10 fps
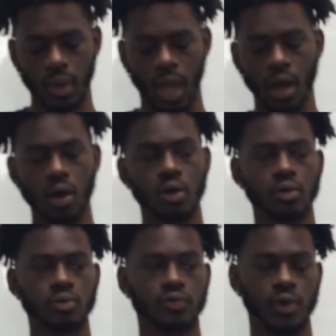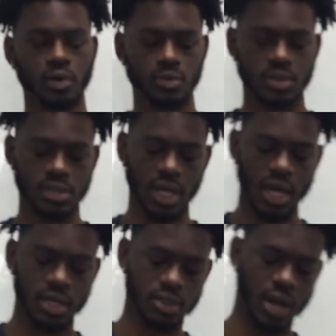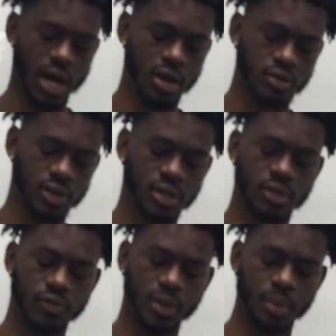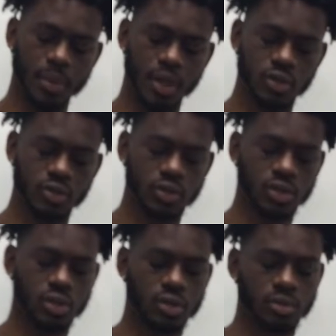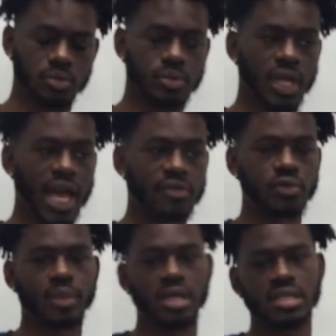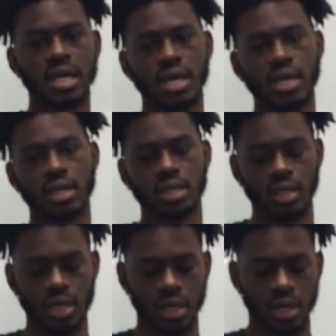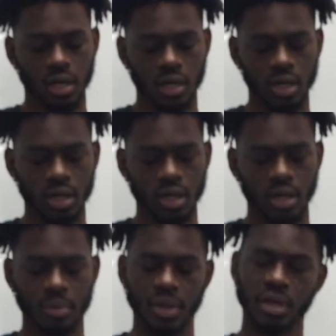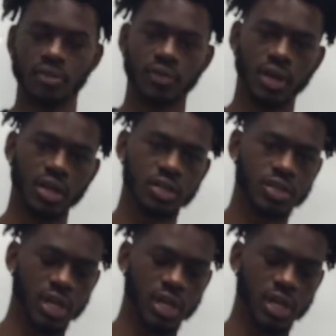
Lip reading: how firms decide to hire training and development managers. They have to maintain a competitive edge